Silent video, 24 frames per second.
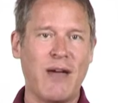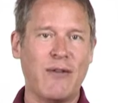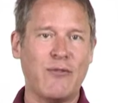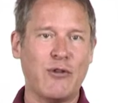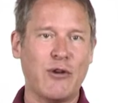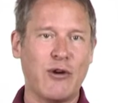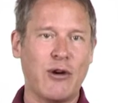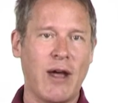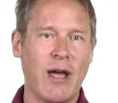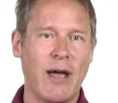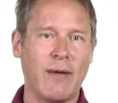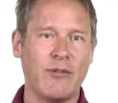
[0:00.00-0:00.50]

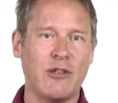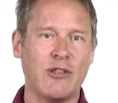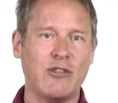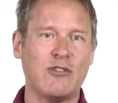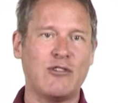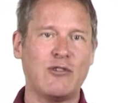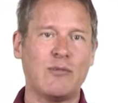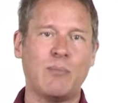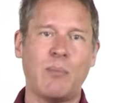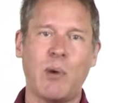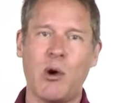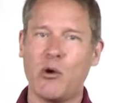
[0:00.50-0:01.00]
ever having
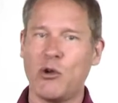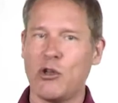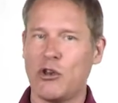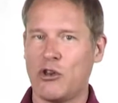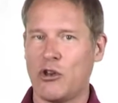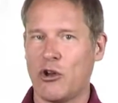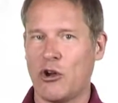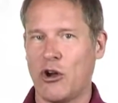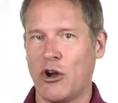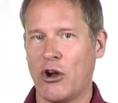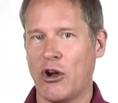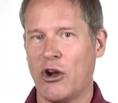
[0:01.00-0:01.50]
spoken
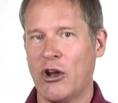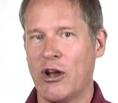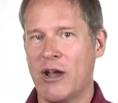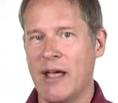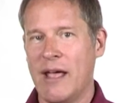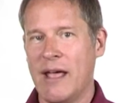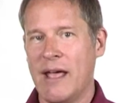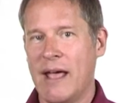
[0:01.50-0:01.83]
to her,